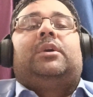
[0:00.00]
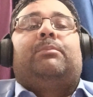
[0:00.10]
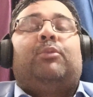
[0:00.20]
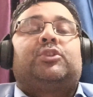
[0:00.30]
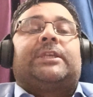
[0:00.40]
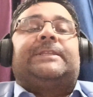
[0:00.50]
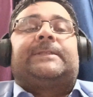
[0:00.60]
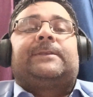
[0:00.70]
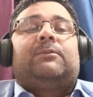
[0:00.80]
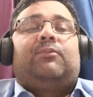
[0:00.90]

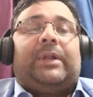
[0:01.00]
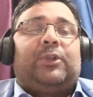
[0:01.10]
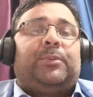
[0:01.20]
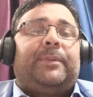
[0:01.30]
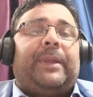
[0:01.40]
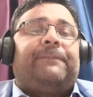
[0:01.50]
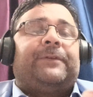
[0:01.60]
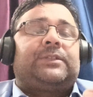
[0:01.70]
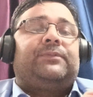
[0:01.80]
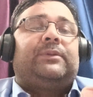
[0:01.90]
motions. What do you mean by
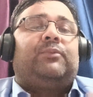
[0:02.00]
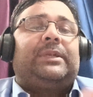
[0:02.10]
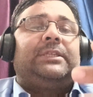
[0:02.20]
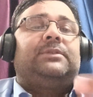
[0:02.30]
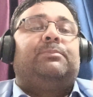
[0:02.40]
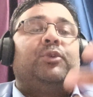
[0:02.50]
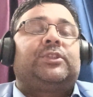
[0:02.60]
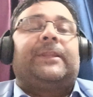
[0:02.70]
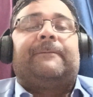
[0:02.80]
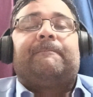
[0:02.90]
first one? What is
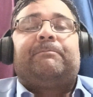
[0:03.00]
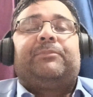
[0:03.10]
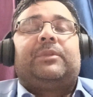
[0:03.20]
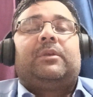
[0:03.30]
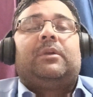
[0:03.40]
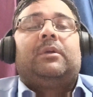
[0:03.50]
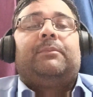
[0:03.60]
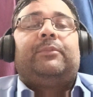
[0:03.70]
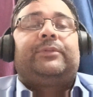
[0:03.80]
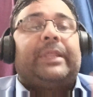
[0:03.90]
motion?
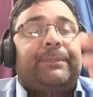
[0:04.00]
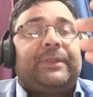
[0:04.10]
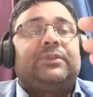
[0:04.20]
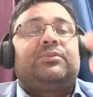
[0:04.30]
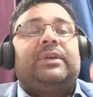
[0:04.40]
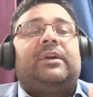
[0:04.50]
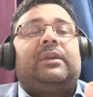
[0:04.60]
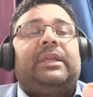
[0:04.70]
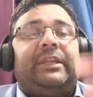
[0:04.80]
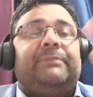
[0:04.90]
With reference to the
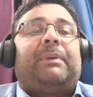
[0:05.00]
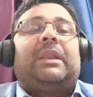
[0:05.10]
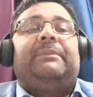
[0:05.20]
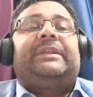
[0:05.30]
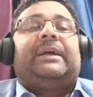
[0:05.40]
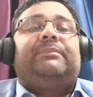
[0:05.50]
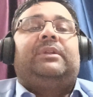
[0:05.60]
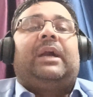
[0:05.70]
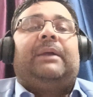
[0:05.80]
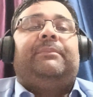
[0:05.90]
Indian Parliament,
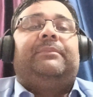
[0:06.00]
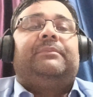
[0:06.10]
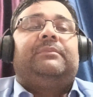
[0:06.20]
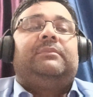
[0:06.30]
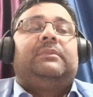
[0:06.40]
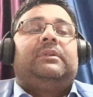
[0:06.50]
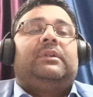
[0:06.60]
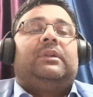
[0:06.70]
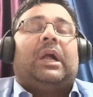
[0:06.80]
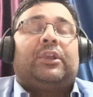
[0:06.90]
I am
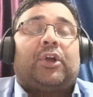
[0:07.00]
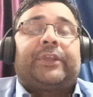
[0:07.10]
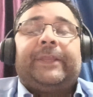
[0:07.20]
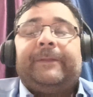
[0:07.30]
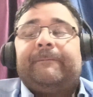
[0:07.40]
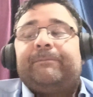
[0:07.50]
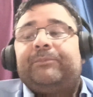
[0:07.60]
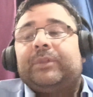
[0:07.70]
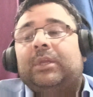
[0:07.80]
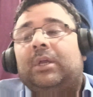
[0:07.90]
talking.
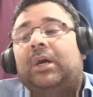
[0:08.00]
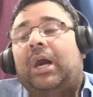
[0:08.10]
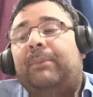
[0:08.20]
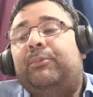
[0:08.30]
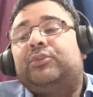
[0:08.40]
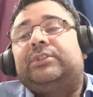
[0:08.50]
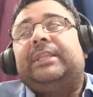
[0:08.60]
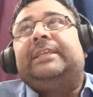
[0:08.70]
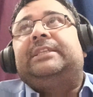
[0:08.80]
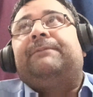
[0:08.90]
A
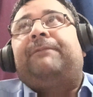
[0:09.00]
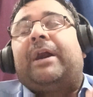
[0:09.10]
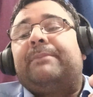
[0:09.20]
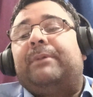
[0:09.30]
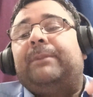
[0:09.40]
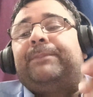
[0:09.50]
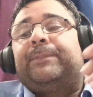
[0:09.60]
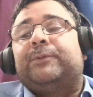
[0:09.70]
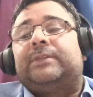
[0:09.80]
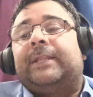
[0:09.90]
motion is a formal
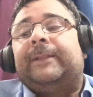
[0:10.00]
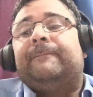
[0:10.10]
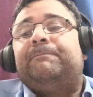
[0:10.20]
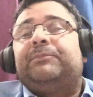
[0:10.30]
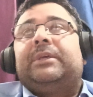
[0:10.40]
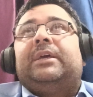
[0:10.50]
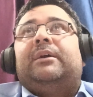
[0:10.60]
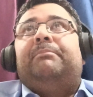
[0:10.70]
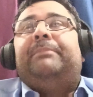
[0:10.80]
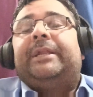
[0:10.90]
proposal
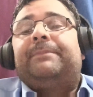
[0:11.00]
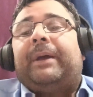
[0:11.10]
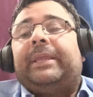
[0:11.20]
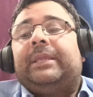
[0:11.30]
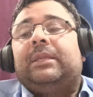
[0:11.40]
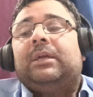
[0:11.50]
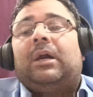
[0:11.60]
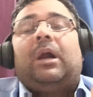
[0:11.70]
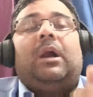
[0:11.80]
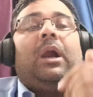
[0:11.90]
made by
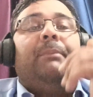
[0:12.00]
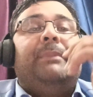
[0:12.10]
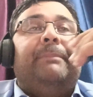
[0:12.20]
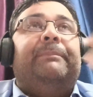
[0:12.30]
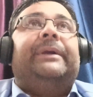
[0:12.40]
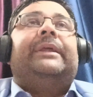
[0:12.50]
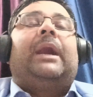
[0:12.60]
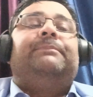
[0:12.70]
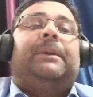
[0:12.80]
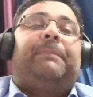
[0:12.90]
a member
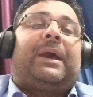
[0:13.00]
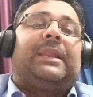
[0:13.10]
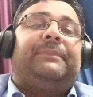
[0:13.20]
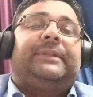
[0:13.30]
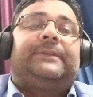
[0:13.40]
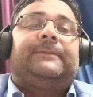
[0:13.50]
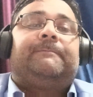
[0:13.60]
of the Parliament,